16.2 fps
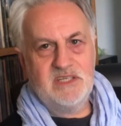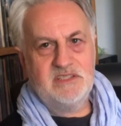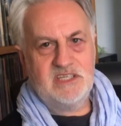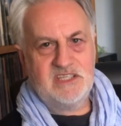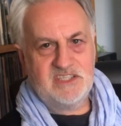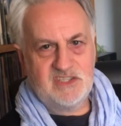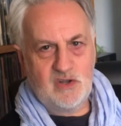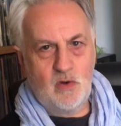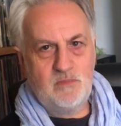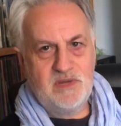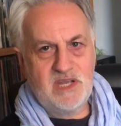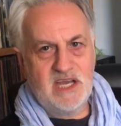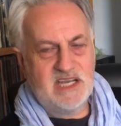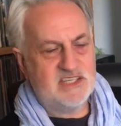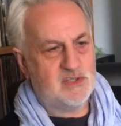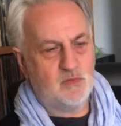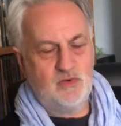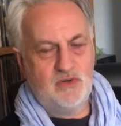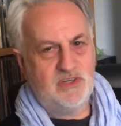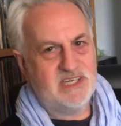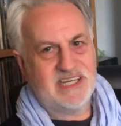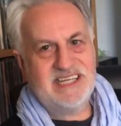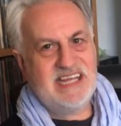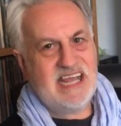Dystopia is a
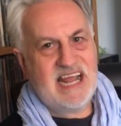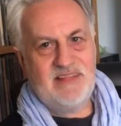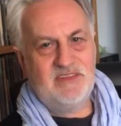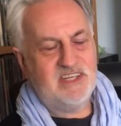word, again,